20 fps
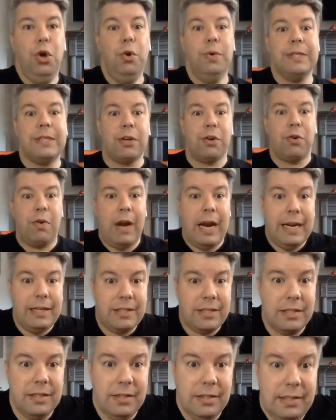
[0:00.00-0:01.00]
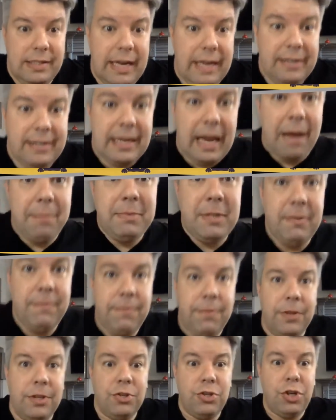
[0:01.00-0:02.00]
who's a great dance captain
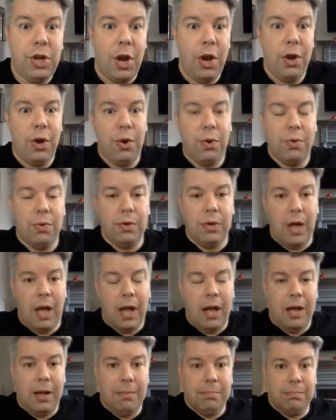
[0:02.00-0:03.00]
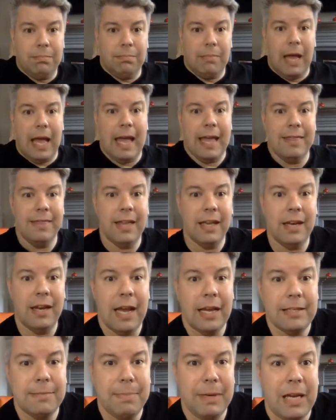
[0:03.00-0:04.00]
for the show, um, and then
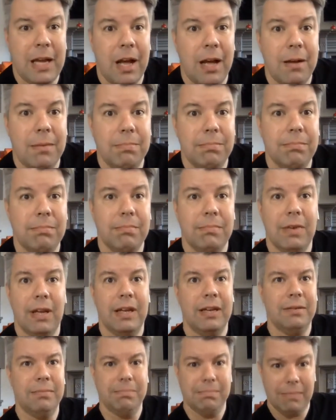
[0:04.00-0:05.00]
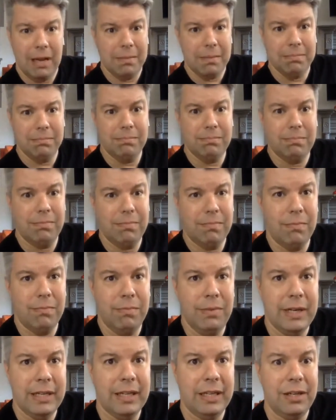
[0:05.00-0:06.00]
has become an, a
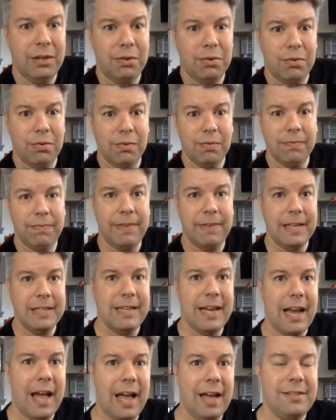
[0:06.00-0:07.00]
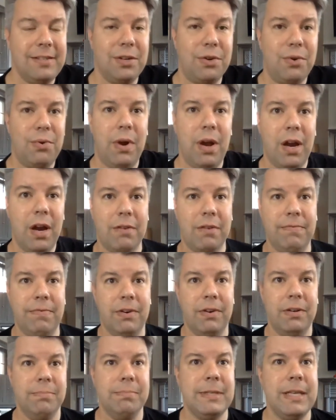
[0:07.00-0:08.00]
really fantastic
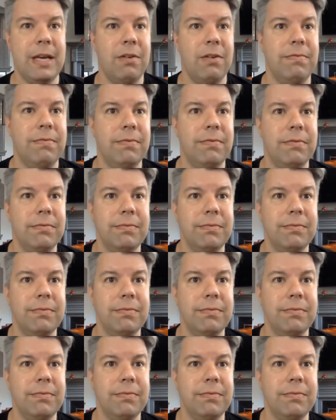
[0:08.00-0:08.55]
choreographer himself.